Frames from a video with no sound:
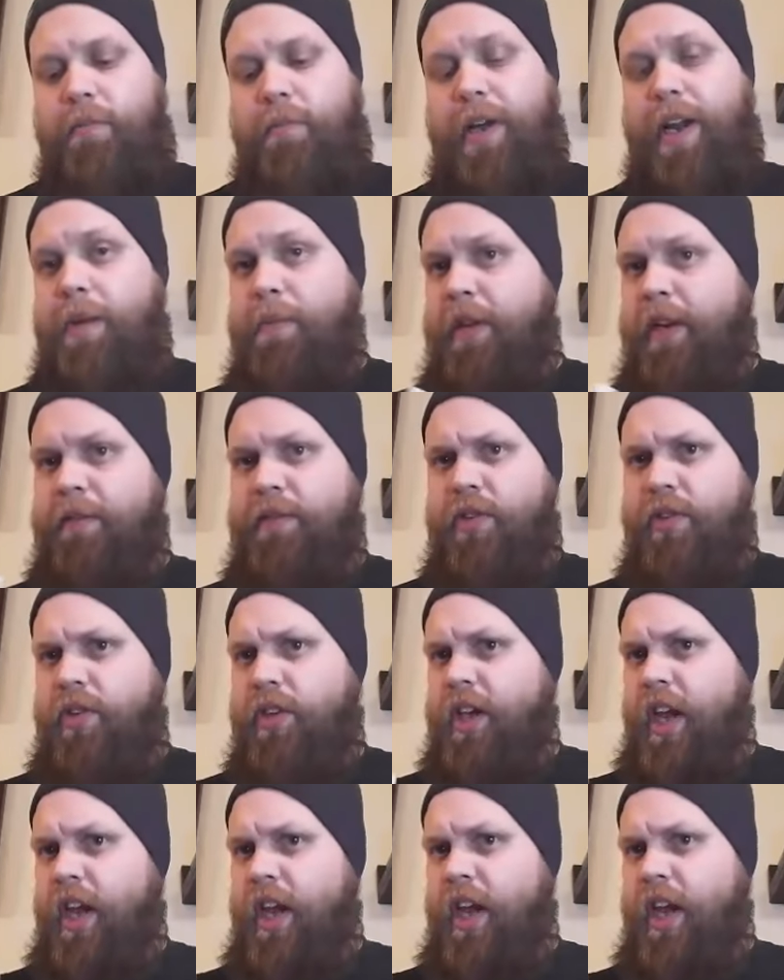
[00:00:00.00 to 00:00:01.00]
But I mean, if
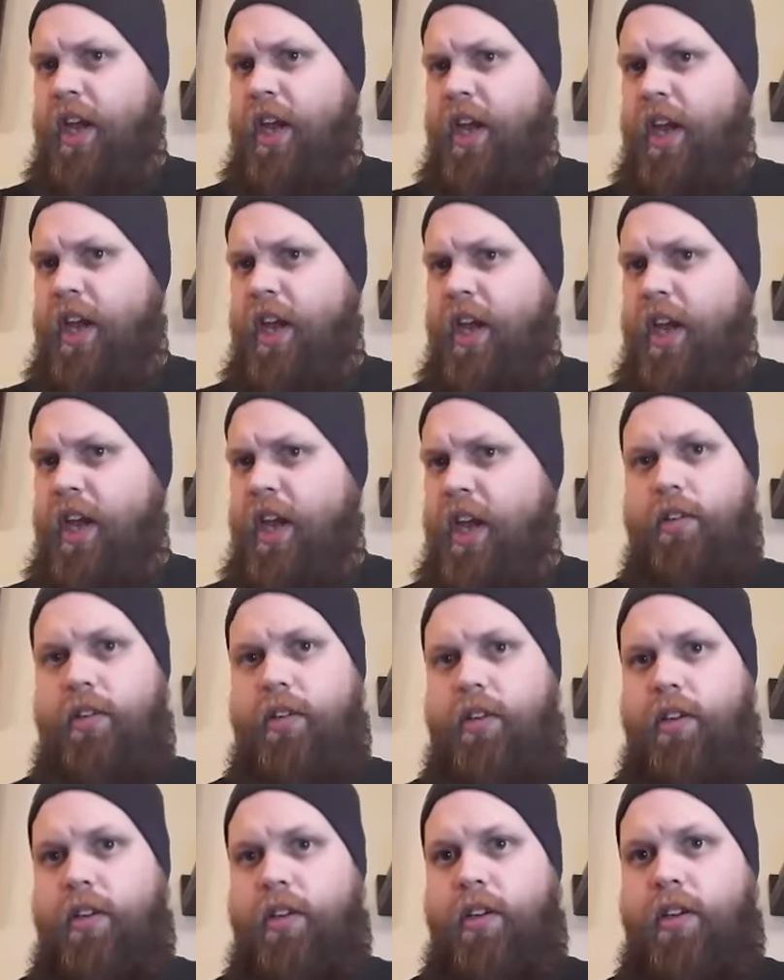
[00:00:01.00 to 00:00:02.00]
you're careful with it,
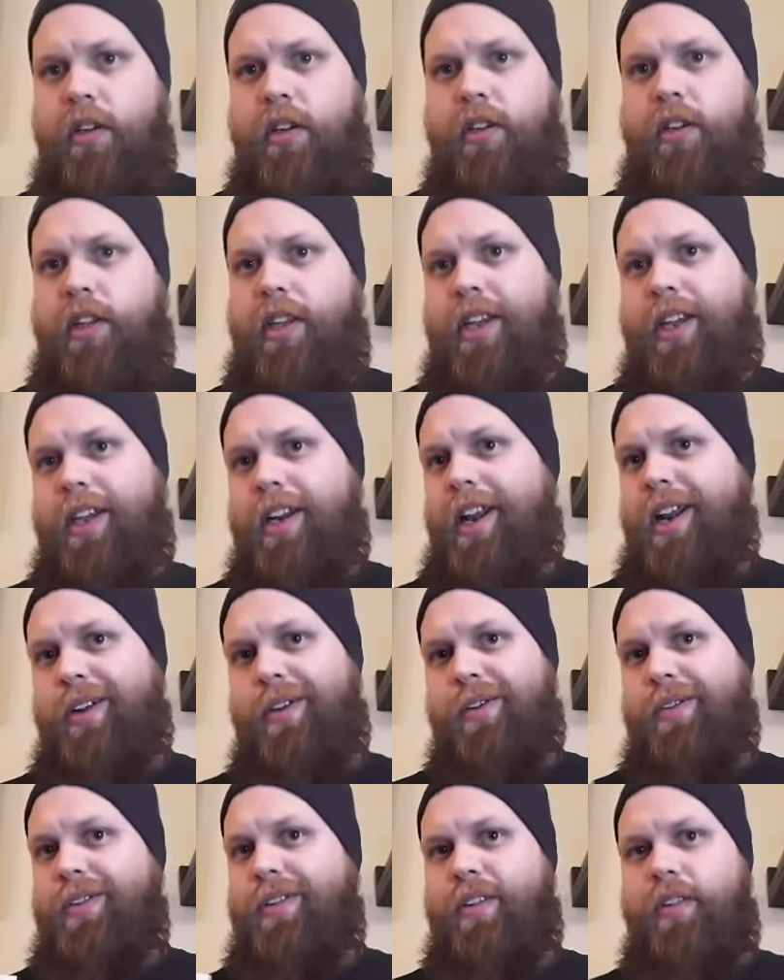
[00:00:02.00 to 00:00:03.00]
then I
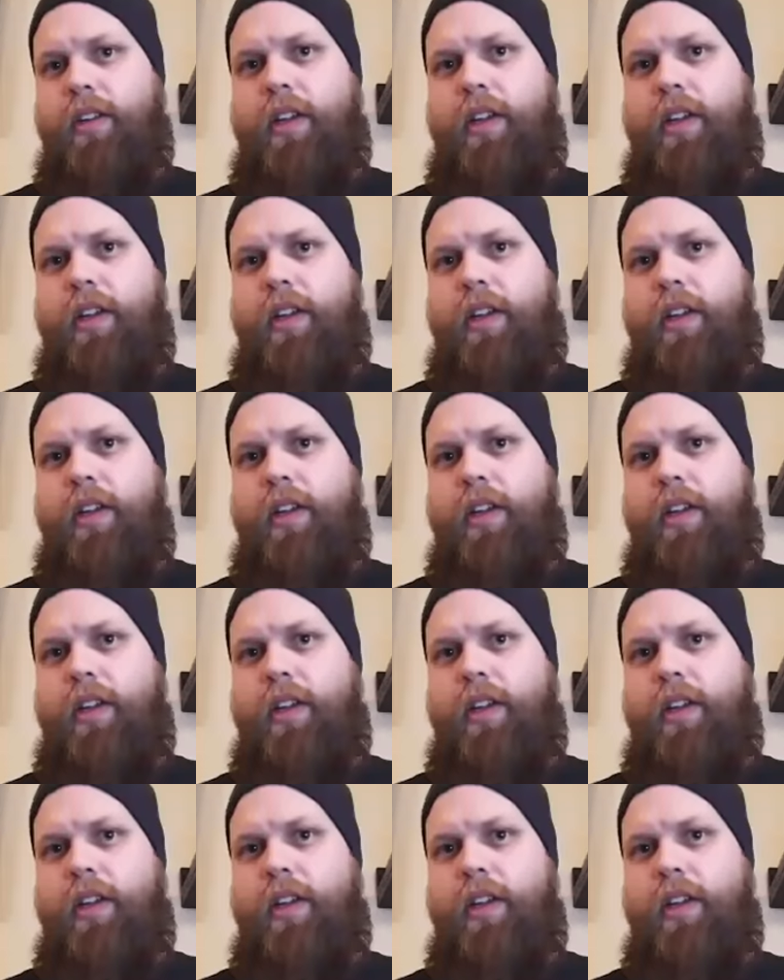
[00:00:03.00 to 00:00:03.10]
don't,